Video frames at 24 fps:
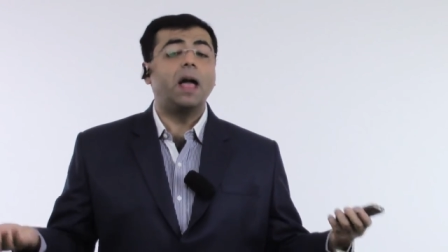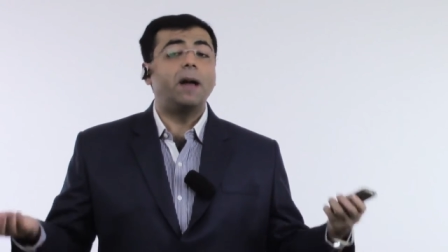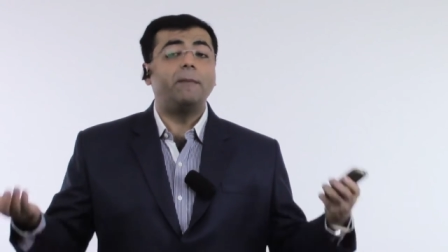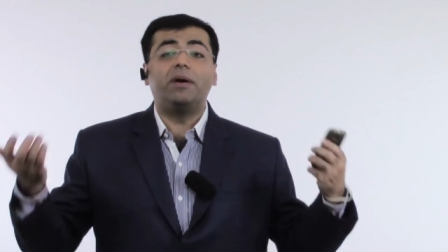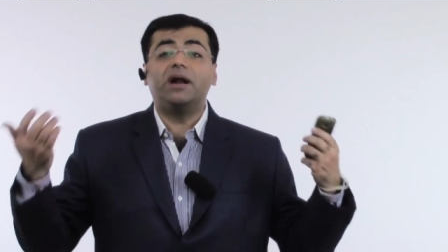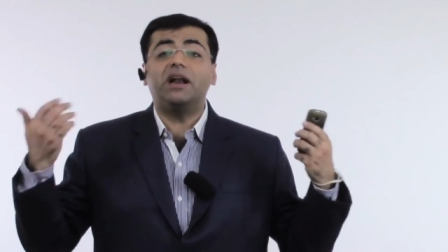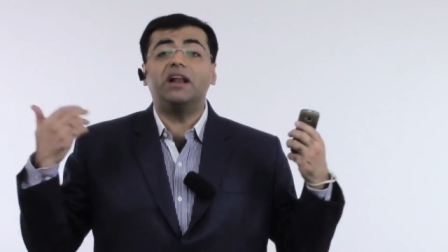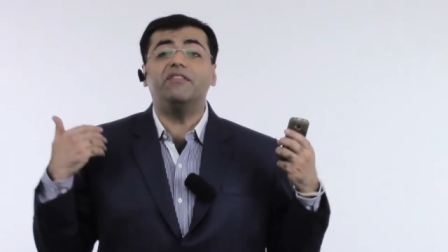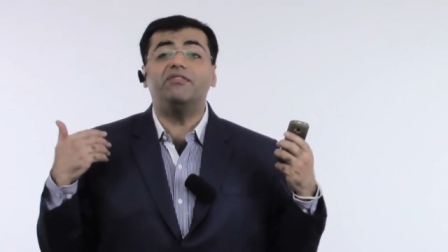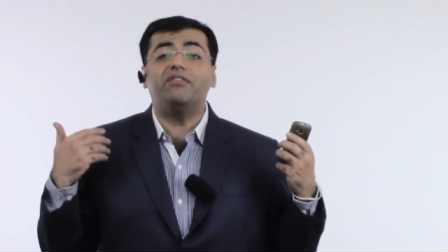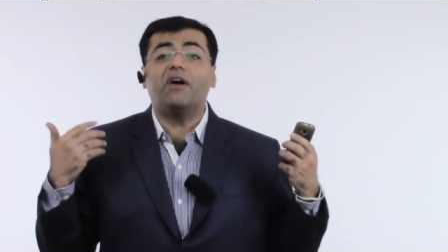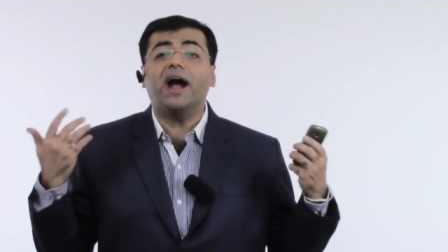
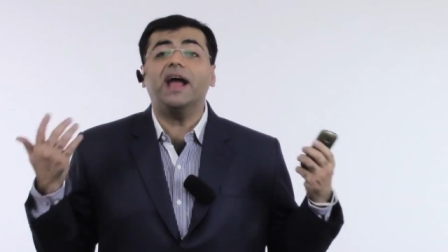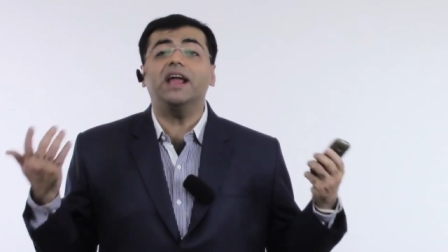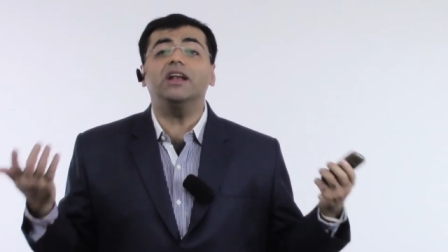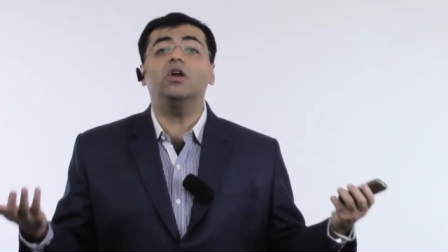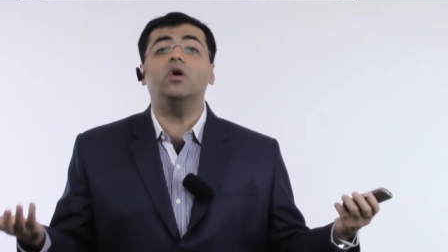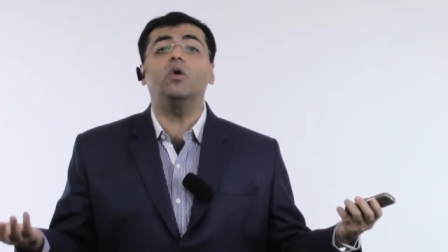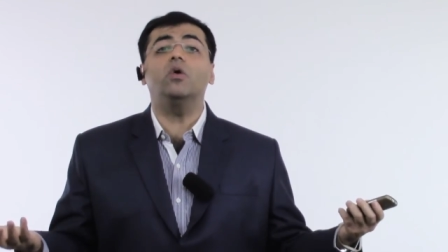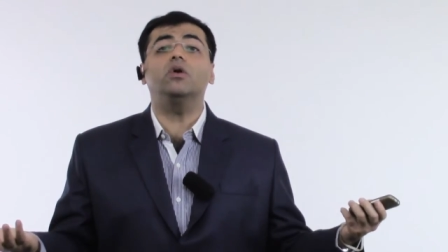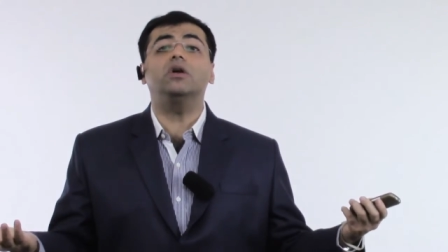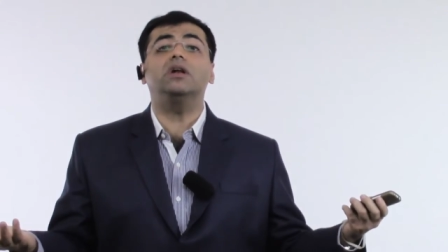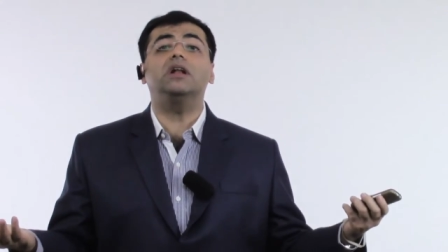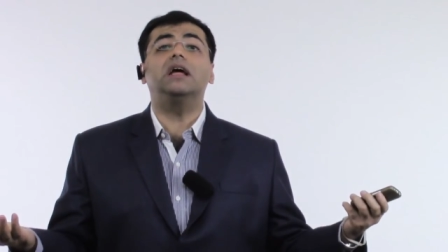But if I
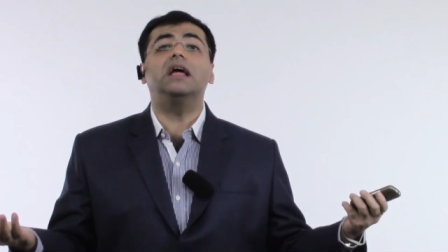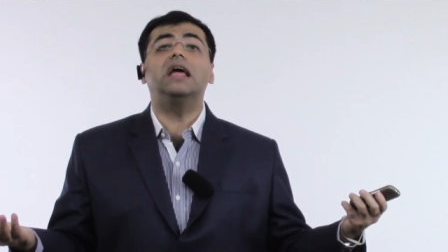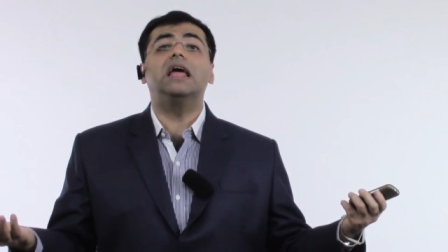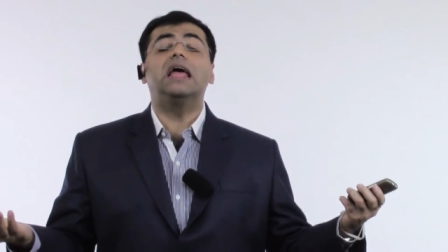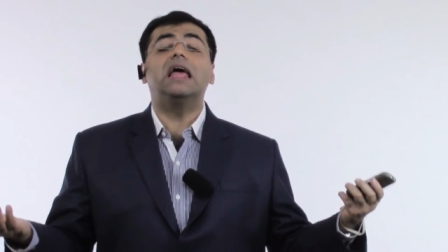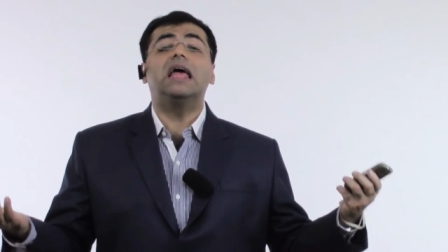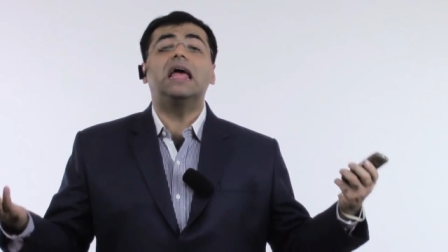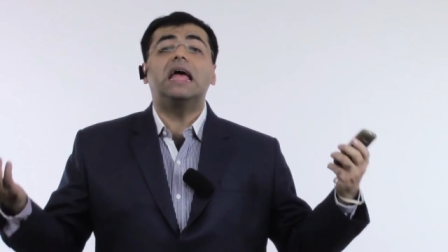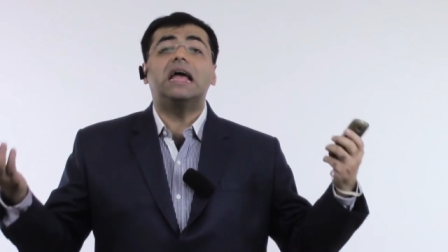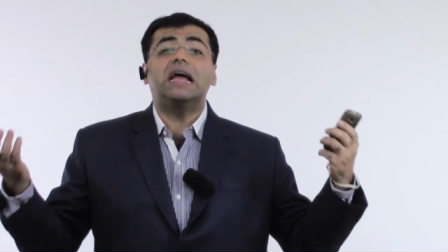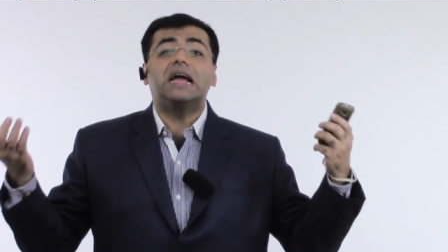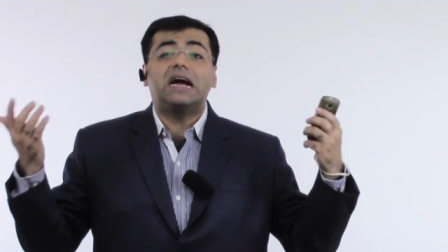don't
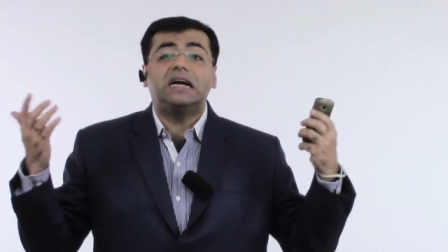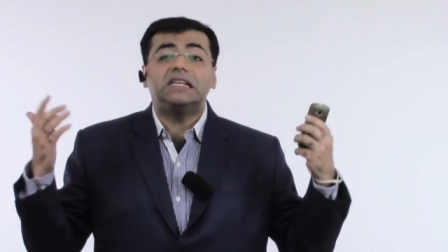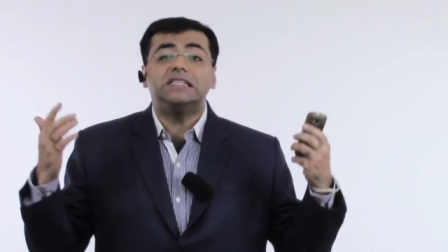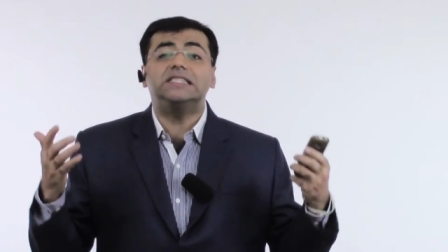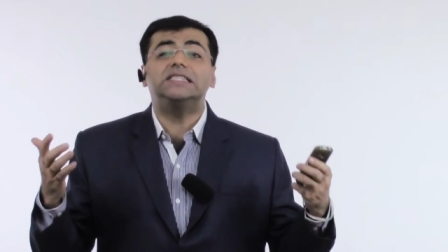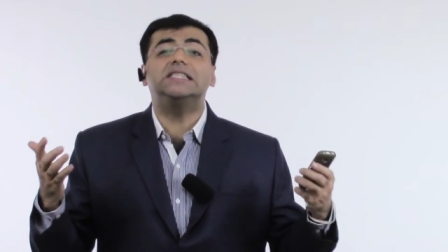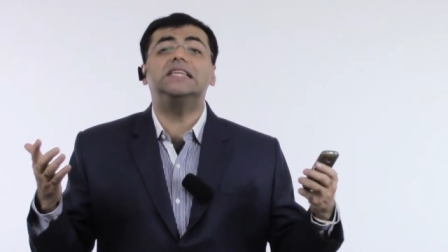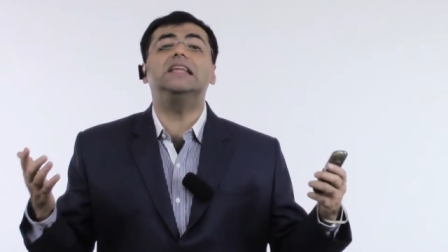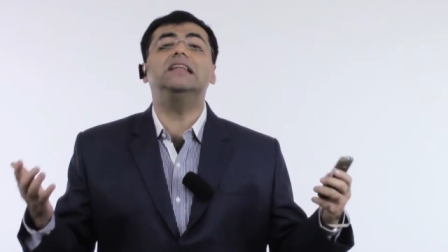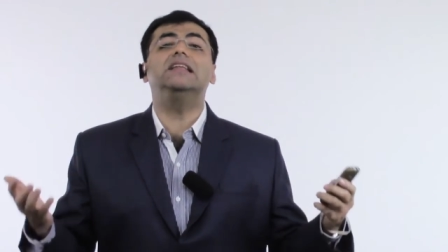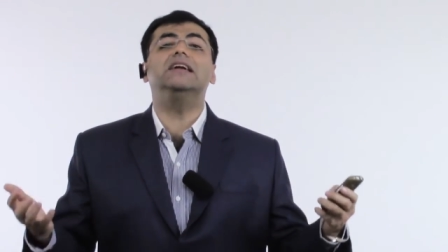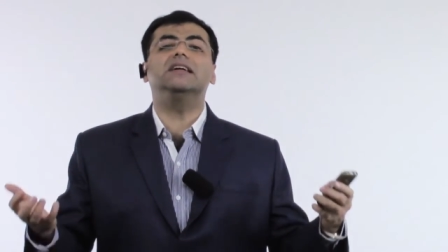
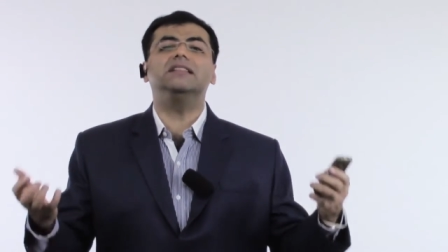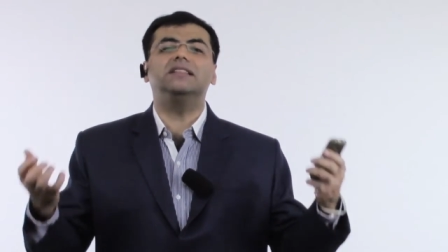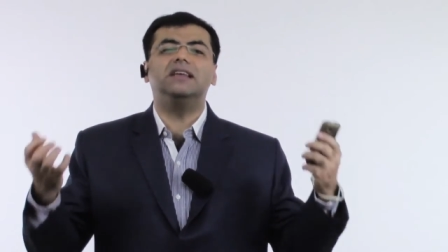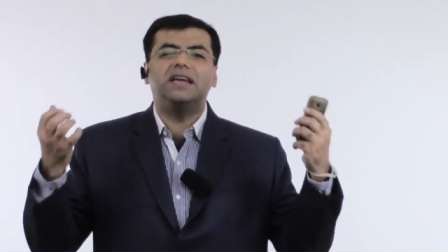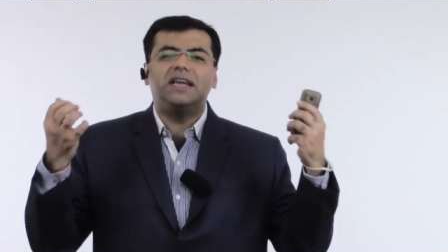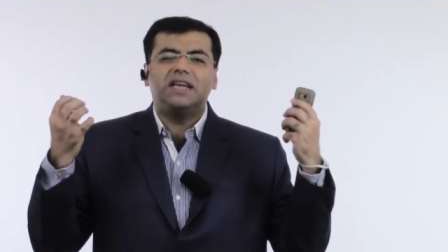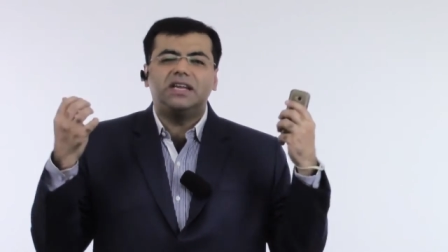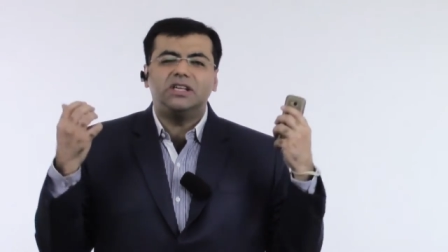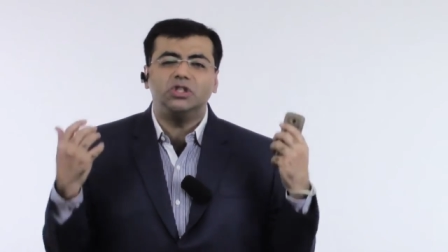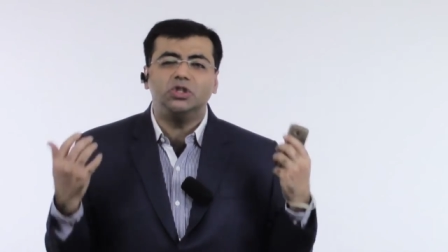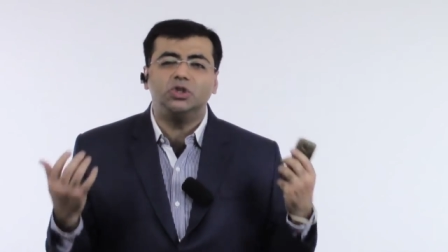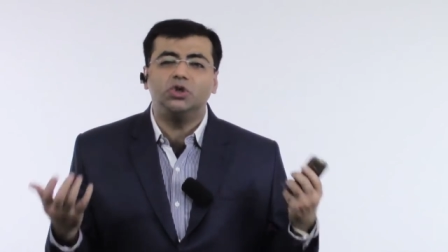consider the
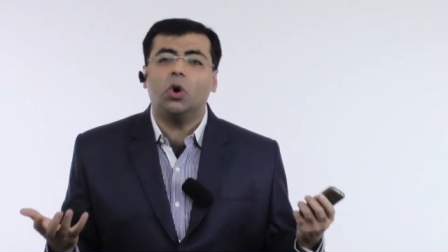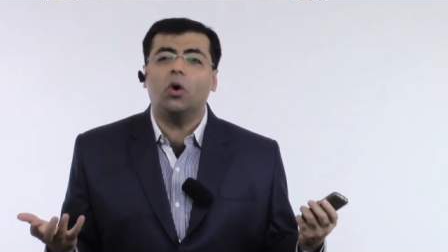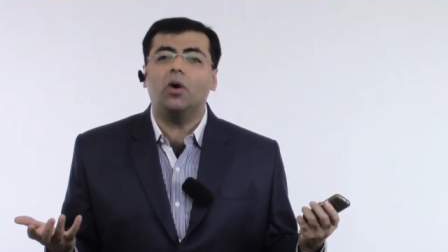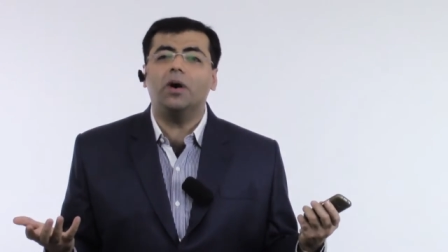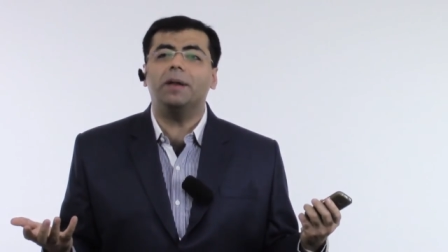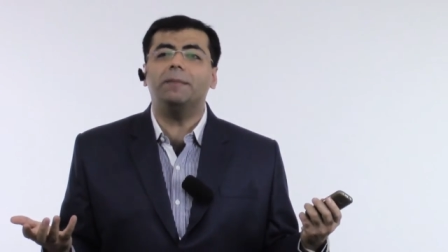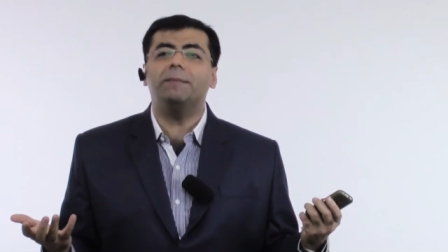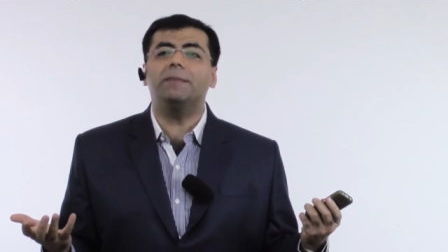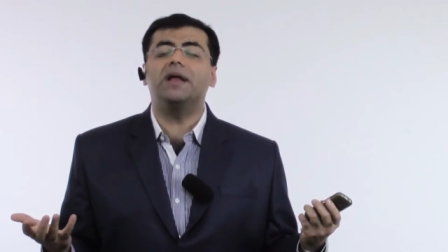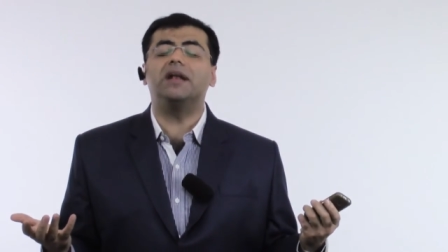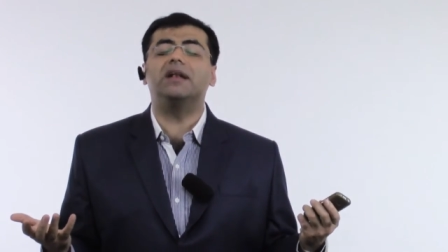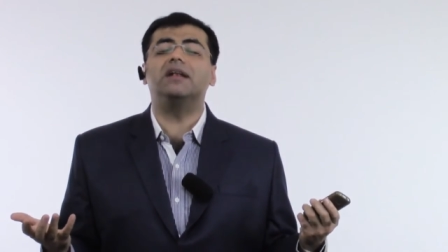
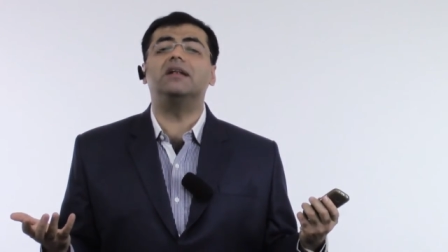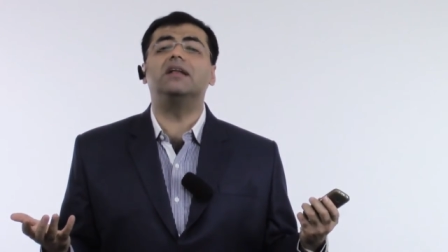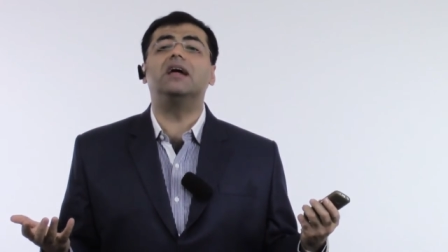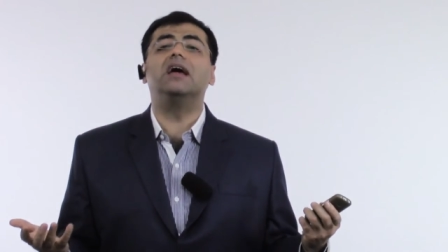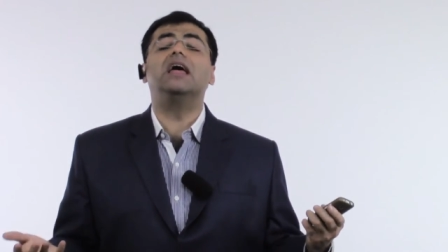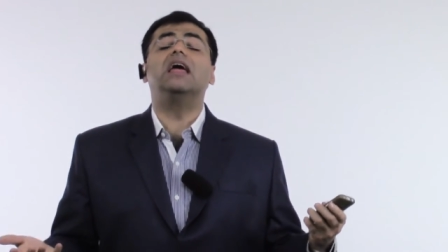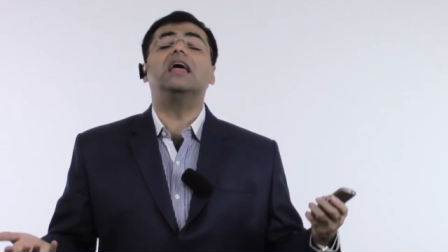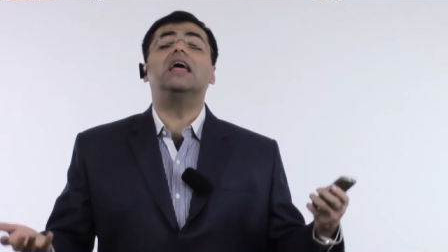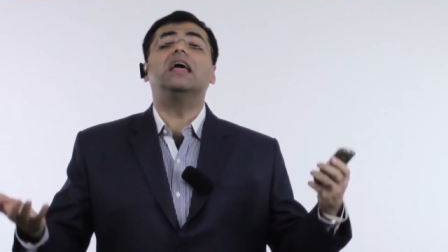enjoyment,